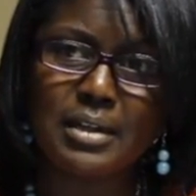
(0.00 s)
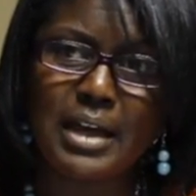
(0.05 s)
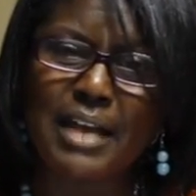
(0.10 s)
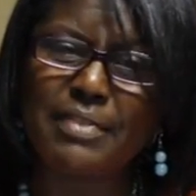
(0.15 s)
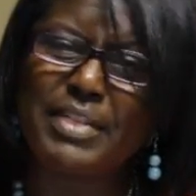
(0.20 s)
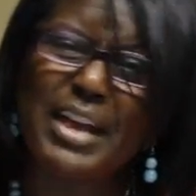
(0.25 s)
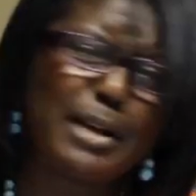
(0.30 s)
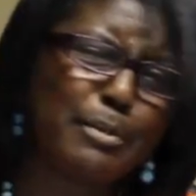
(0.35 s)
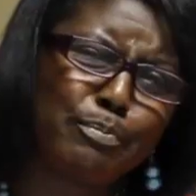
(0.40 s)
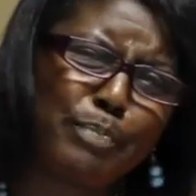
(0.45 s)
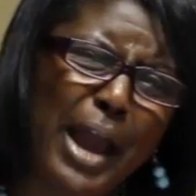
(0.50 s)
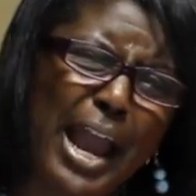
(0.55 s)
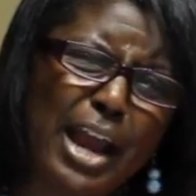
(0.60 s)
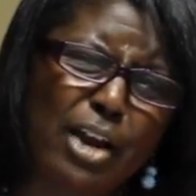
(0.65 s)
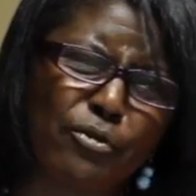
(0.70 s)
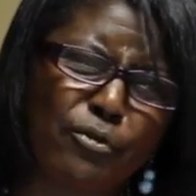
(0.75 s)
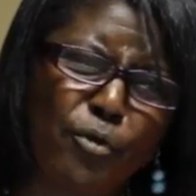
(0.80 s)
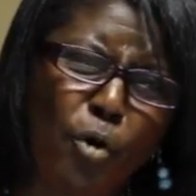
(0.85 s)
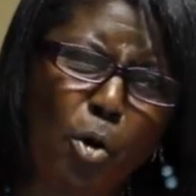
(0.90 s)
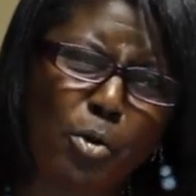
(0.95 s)
and then pay
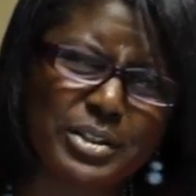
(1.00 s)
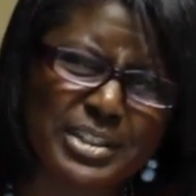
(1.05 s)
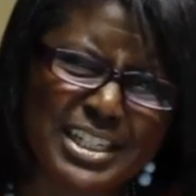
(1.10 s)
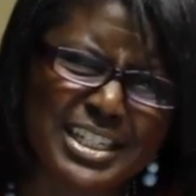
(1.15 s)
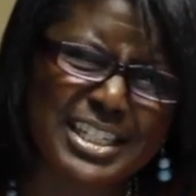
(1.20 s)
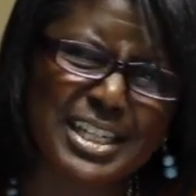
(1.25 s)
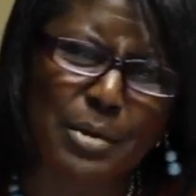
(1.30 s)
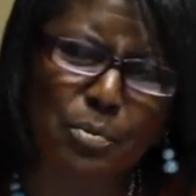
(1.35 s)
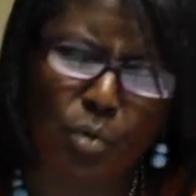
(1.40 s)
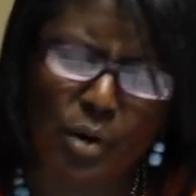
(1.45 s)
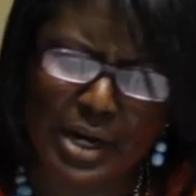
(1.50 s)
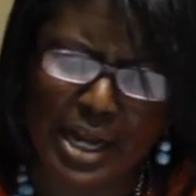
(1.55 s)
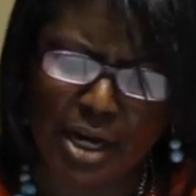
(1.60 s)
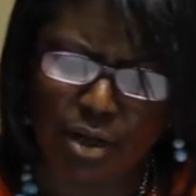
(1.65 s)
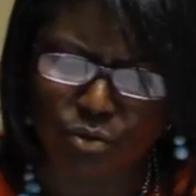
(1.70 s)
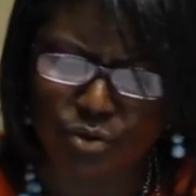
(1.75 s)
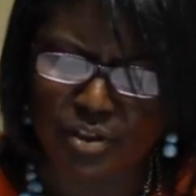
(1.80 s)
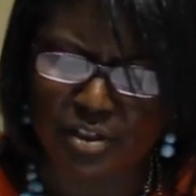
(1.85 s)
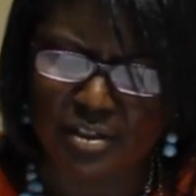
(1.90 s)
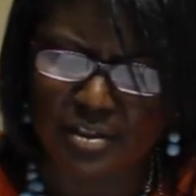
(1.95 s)
it forward to someone
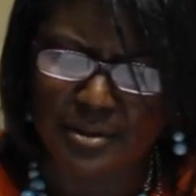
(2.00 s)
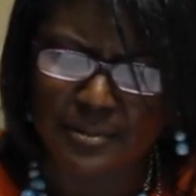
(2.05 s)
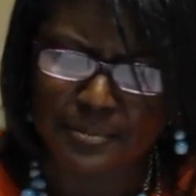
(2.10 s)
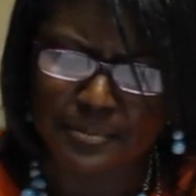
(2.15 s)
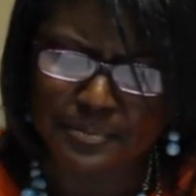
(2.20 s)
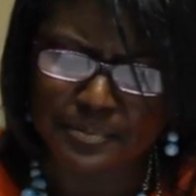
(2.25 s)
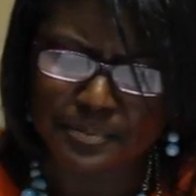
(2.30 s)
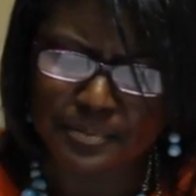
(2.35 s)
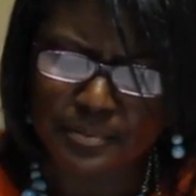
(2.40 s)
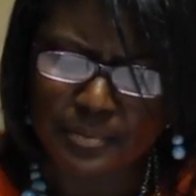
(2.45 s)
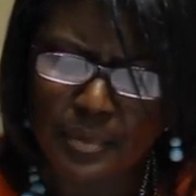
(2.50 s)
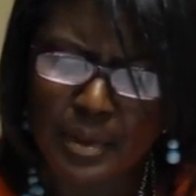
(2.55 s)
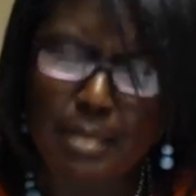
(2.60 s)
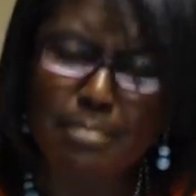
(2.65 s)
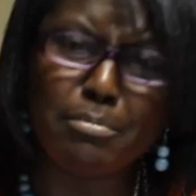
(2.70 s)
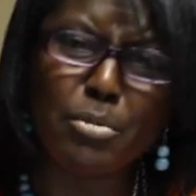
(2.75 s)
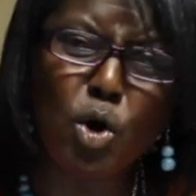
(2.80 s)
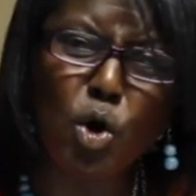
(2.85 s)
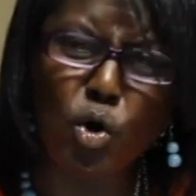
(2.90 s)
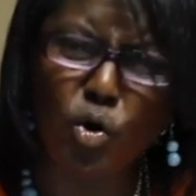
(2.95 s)
else.
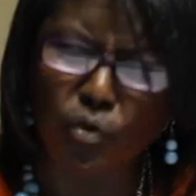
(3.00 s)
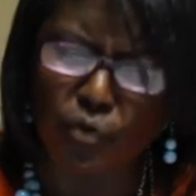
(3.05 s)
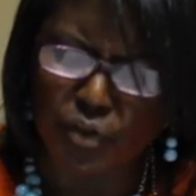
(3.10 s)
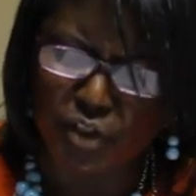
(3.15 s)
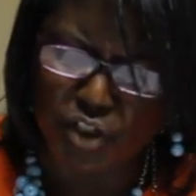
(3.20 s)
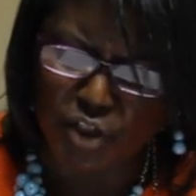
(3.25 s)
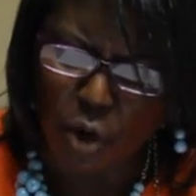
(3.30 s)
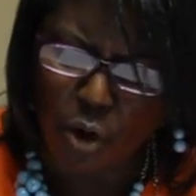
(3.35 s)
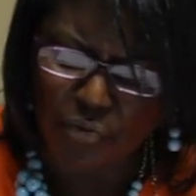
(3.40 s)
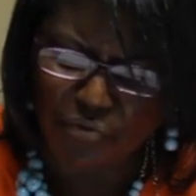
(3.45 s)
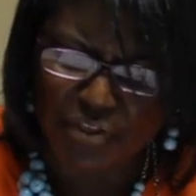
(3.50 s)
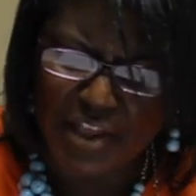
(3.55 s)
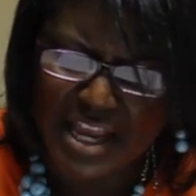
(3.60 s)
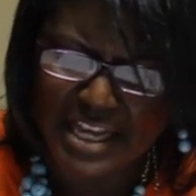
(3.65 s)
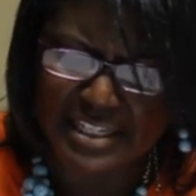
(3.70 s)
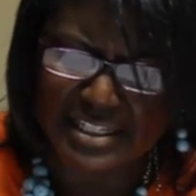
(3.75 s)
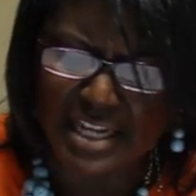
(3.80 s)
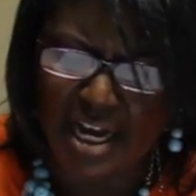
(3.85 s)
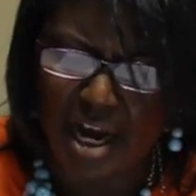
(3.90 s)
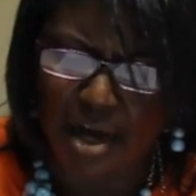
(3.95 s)
Move, stir
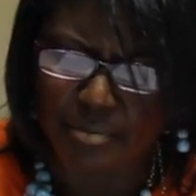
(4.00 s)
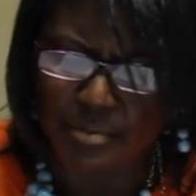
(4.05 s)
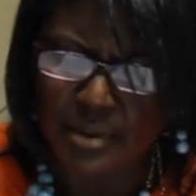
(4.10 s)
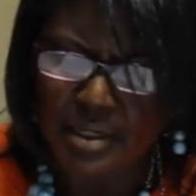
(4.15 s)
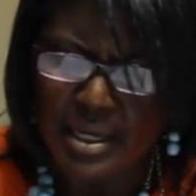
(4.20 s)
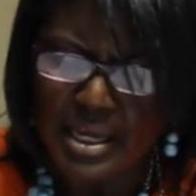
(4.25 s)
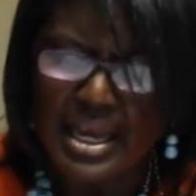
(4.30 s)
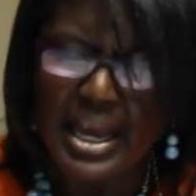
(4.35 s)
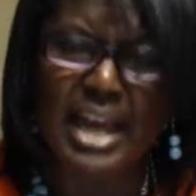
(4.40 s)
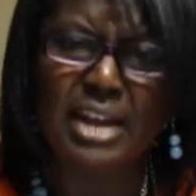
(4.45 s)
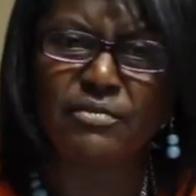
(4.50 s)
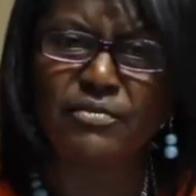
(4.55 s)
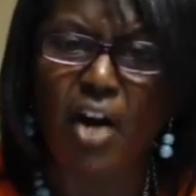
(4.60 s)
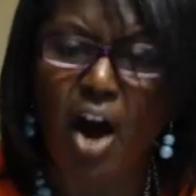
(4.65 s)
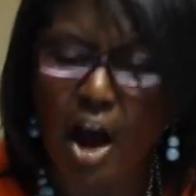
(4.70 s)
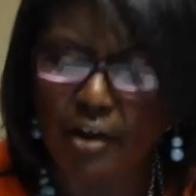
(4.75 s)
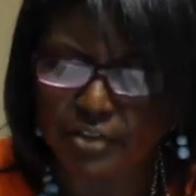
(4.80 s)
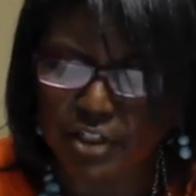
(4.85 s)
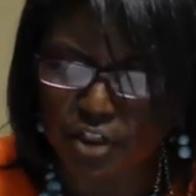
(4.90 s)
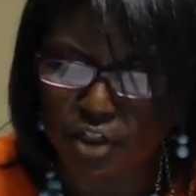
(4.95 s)
things up,
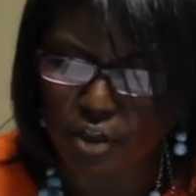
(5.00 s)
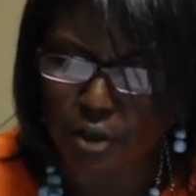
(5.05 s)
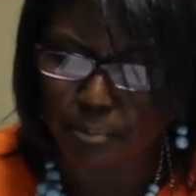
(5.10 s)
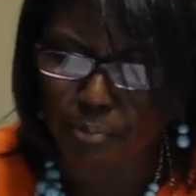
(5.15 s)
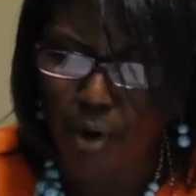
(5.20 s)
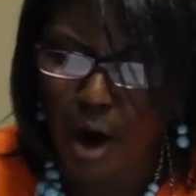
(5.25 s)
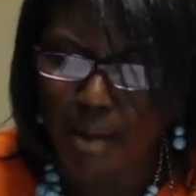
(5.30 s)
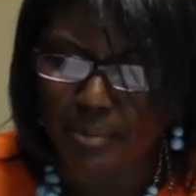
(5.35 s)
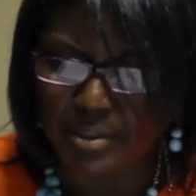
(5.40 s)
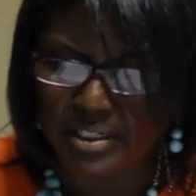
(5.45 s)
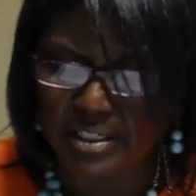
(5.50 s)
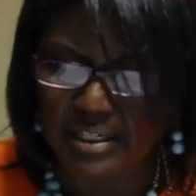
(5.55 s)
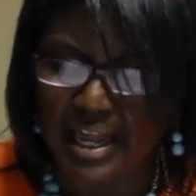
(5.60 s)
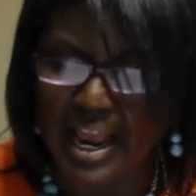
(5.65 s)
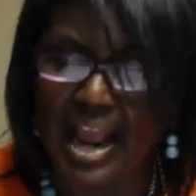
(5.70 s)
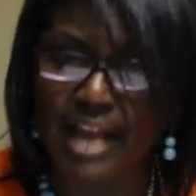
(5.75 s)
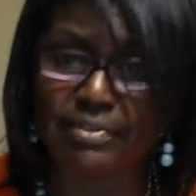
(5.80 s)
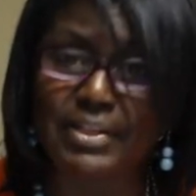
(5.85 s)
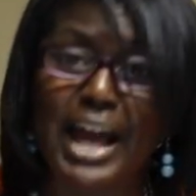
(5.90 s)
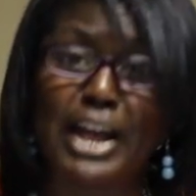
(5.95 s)
involved into the promised
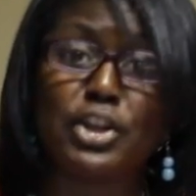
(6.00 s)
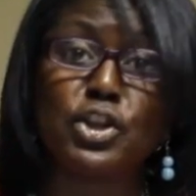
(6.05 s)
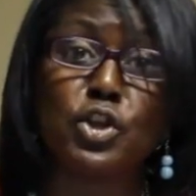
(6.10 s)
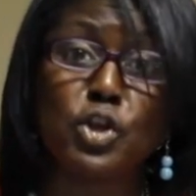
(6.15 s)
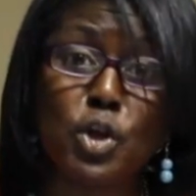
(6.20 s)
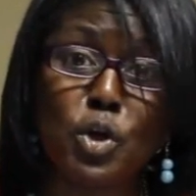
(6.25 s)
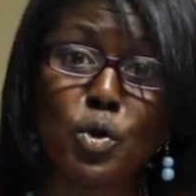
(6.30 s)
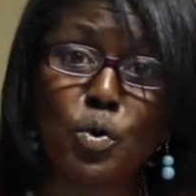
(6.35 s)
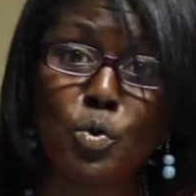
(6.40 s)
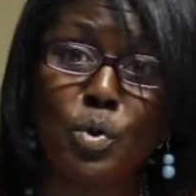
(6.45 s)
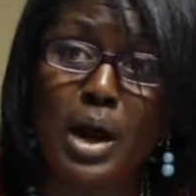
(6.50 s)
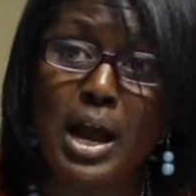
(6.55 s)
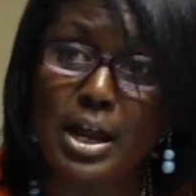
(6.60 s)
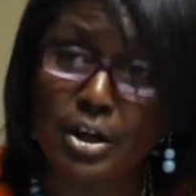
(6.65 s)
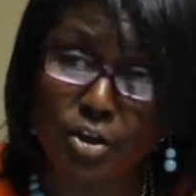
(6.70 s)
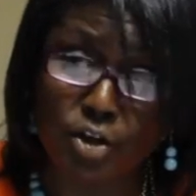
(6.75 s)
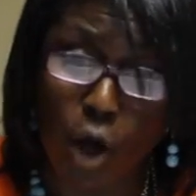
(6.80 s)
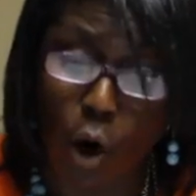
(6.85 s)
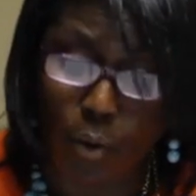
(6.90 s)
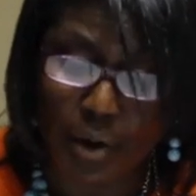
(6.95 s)
land that you
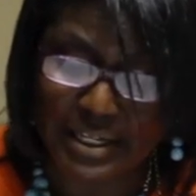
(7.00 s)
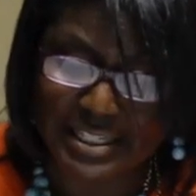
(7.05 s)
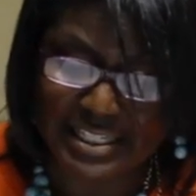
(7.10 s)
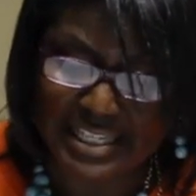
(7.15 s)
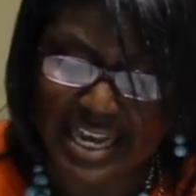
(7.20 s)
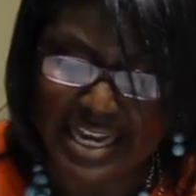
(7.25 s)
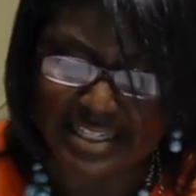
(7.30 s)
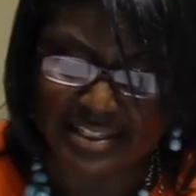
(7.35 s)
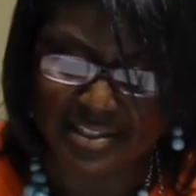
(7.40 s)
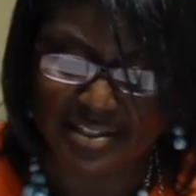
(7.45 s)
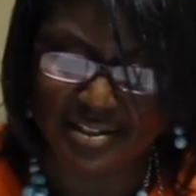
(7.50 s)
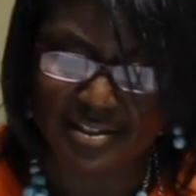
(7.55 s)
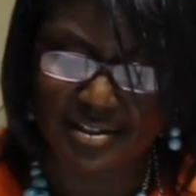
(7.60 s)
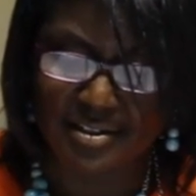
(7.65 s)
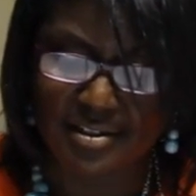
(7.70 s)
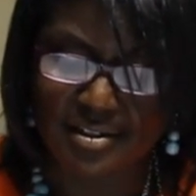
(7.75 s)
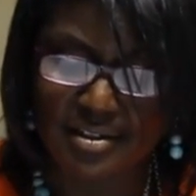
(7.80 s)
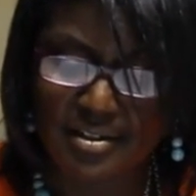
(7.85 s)
know exists.